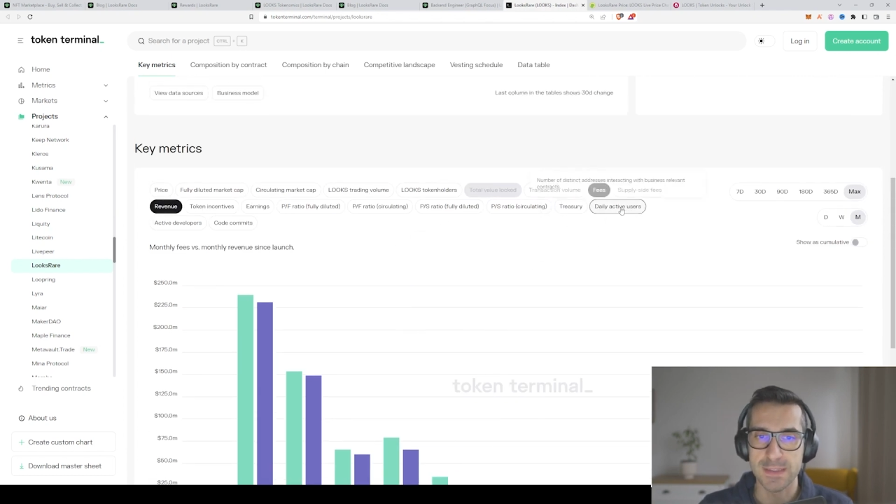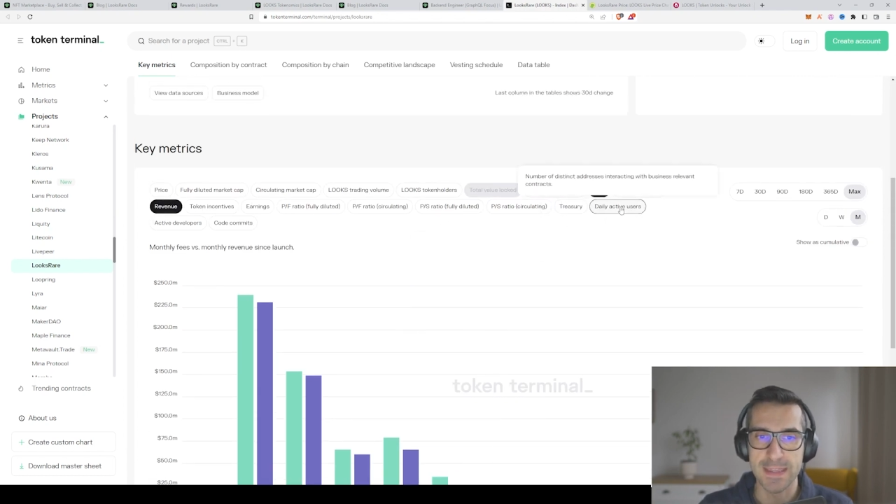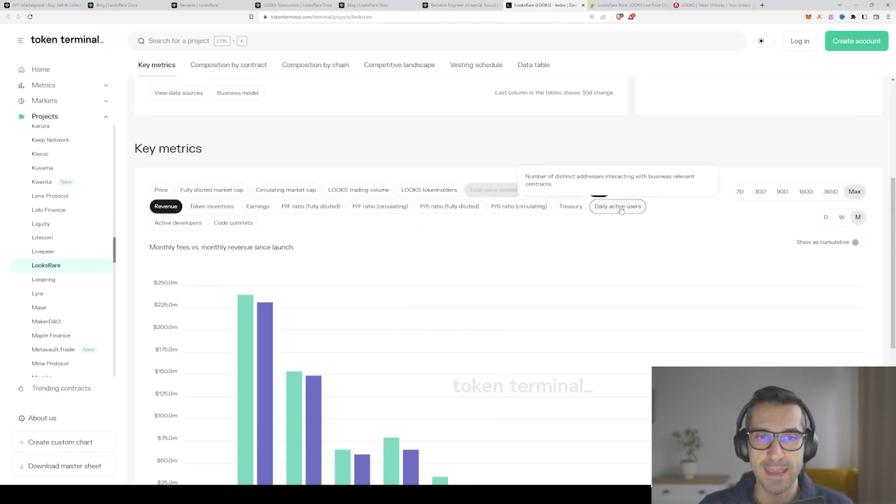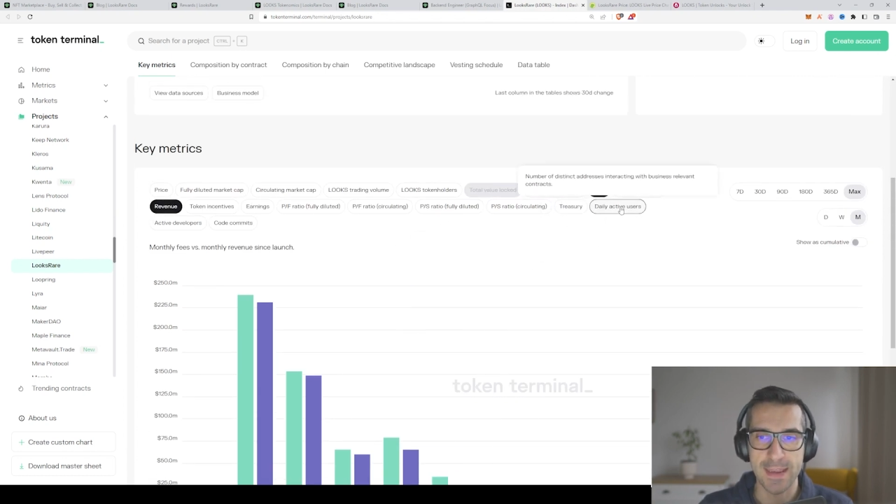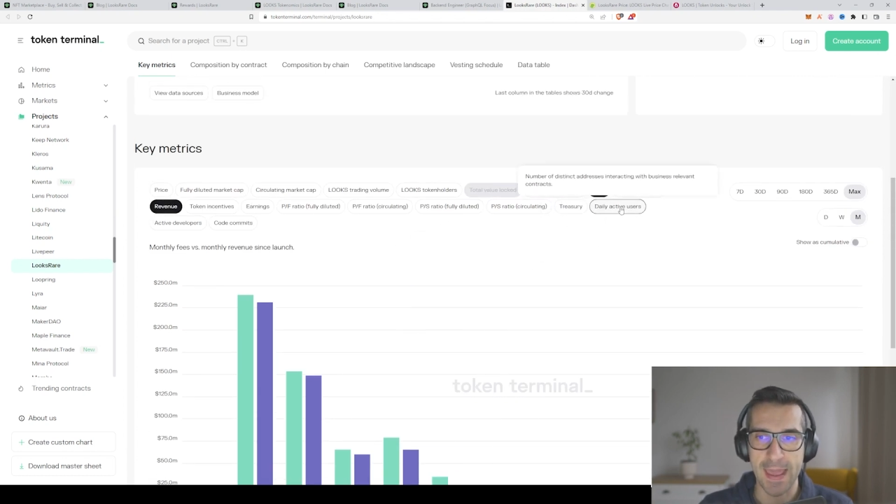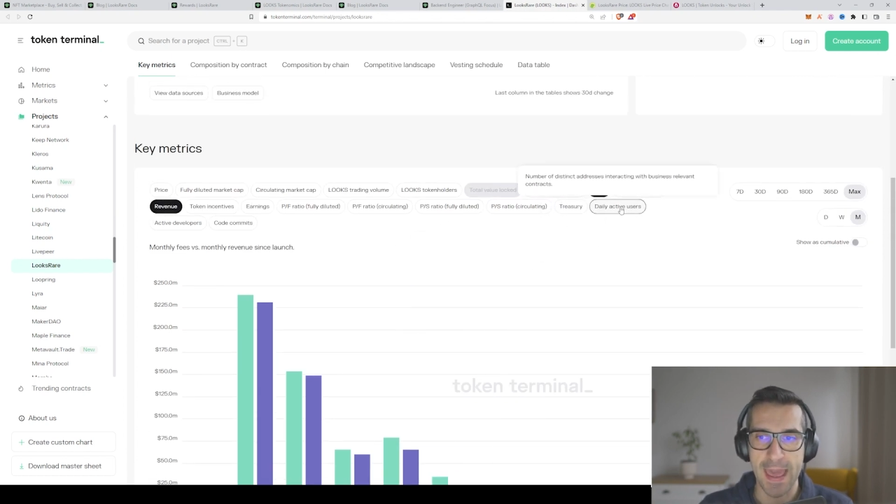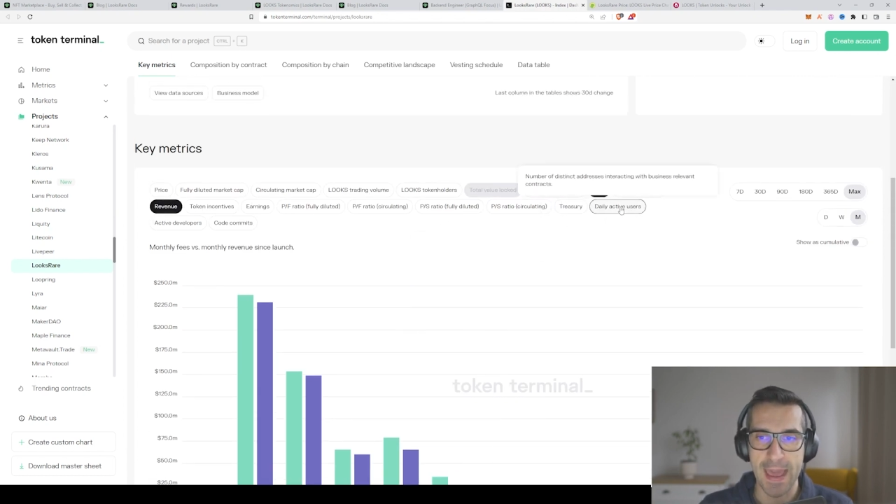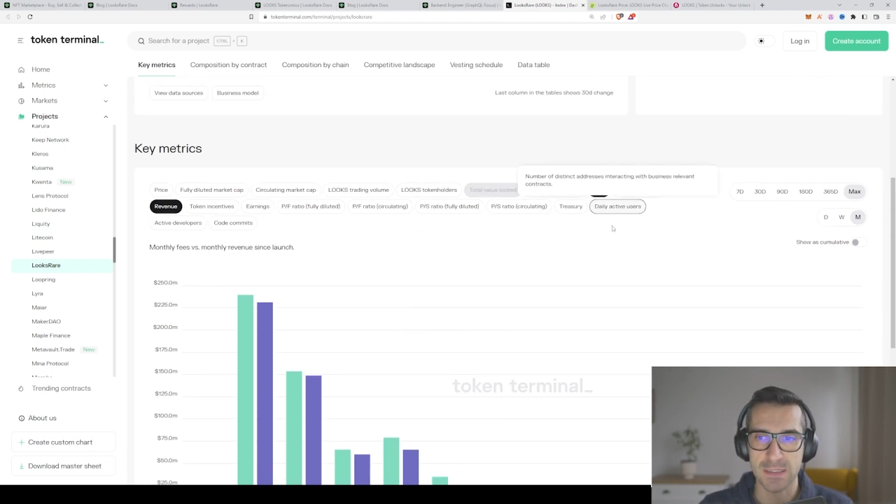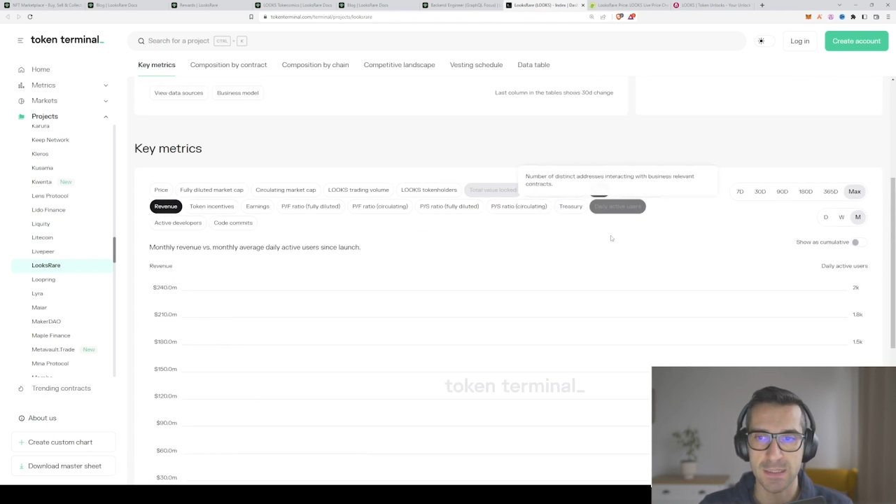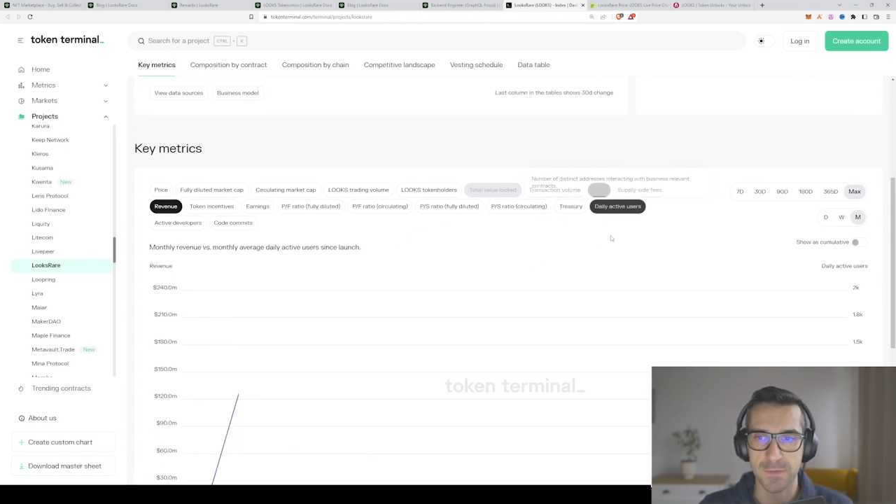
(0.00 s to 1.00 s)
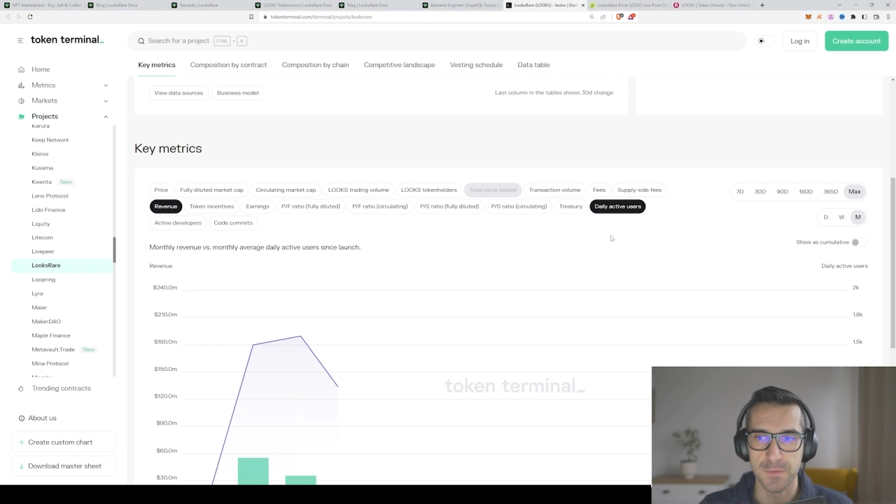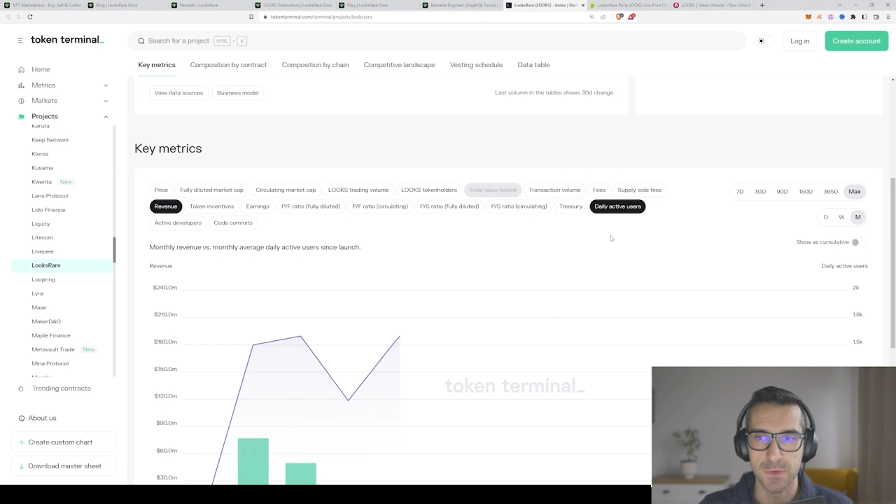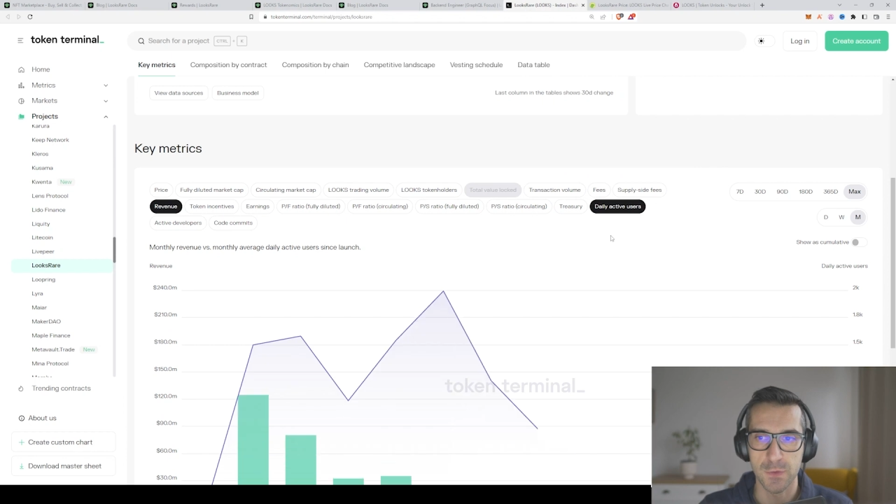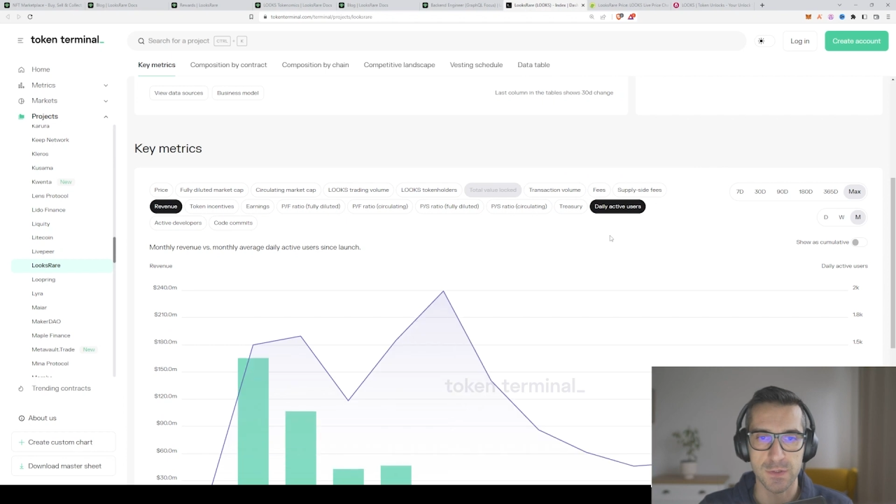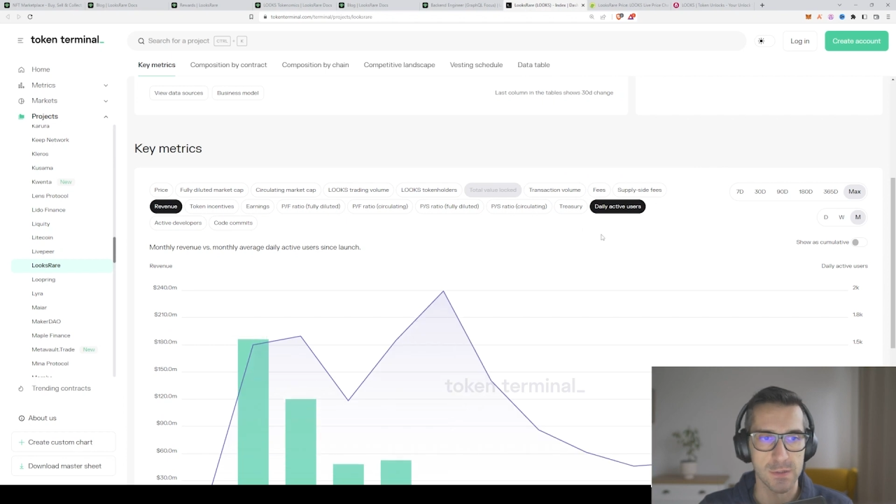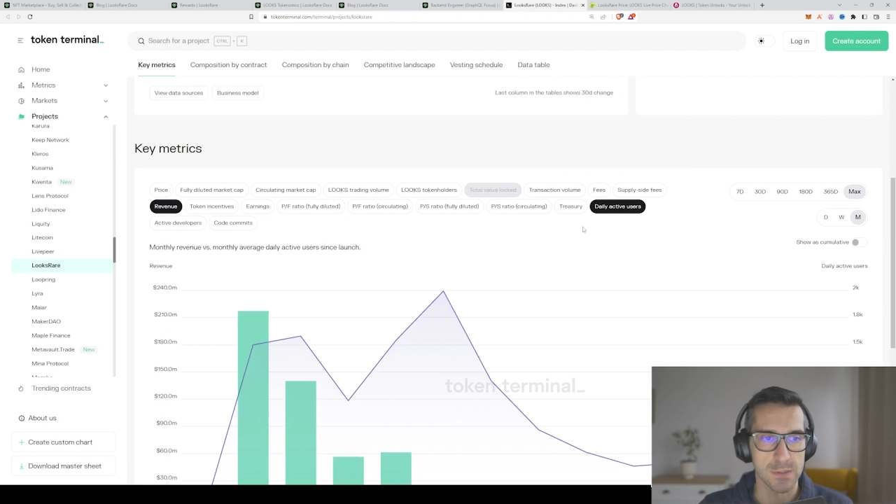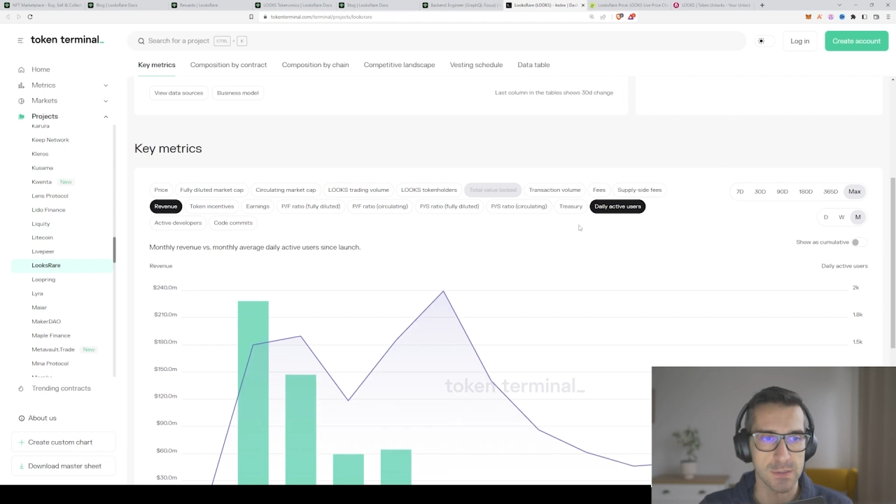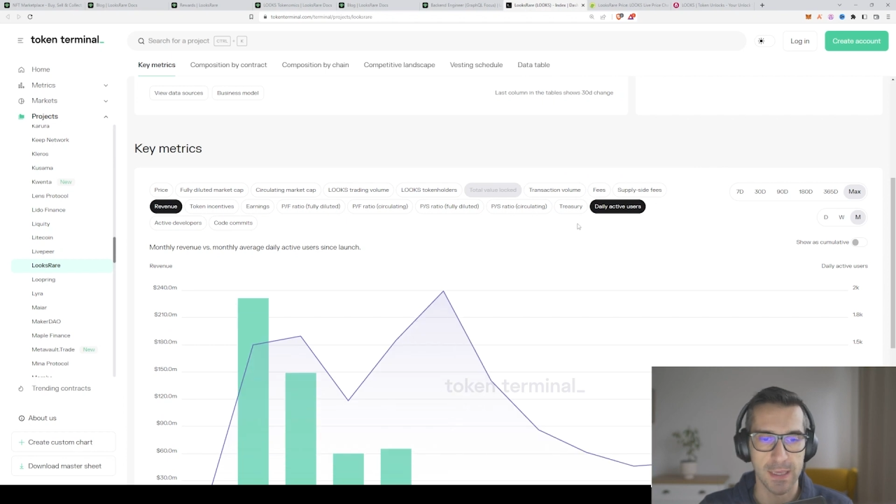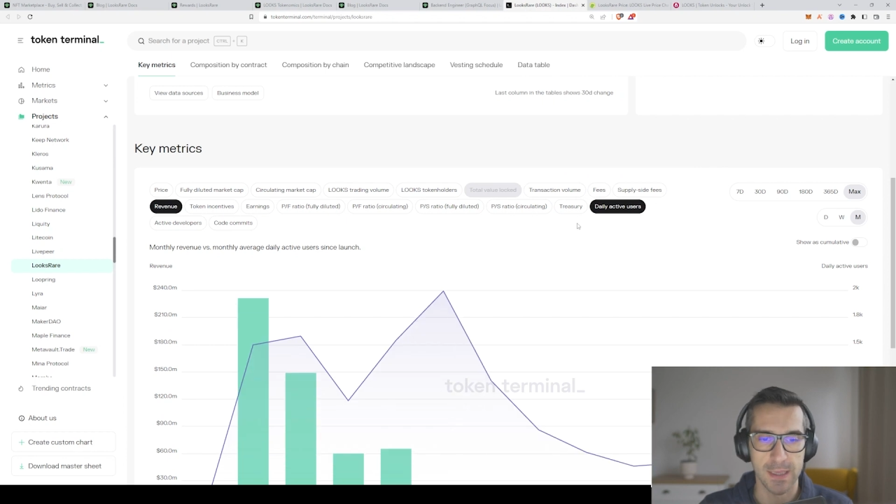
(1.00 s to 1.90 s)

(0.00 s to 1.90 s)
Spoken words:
daily active users.